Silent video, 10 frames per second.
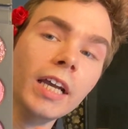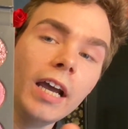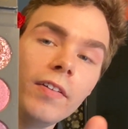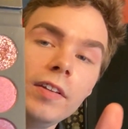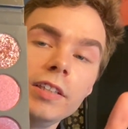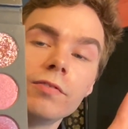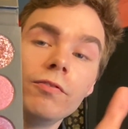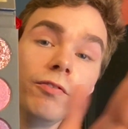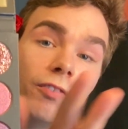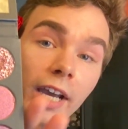and then these
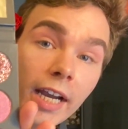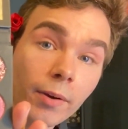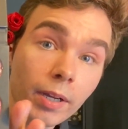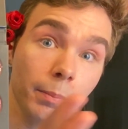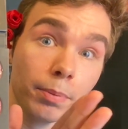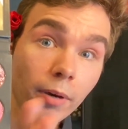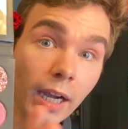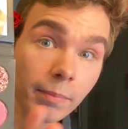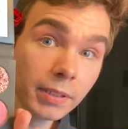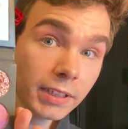very
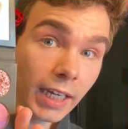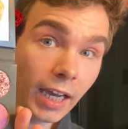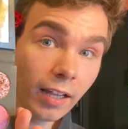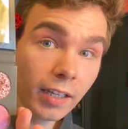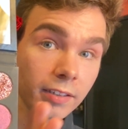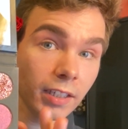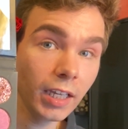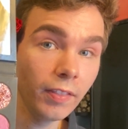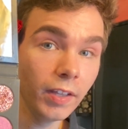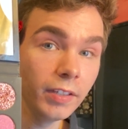bright metallics,
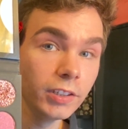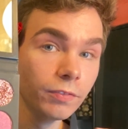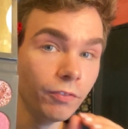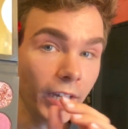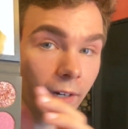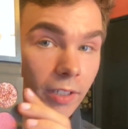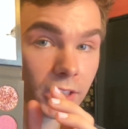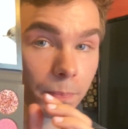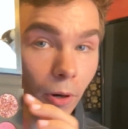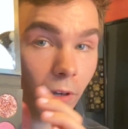and then these very
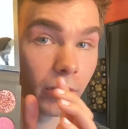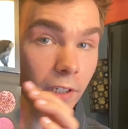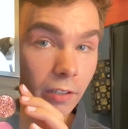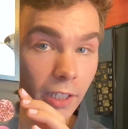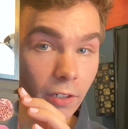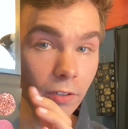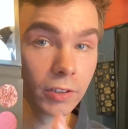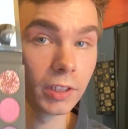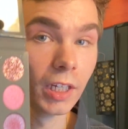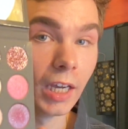sparkly glitters.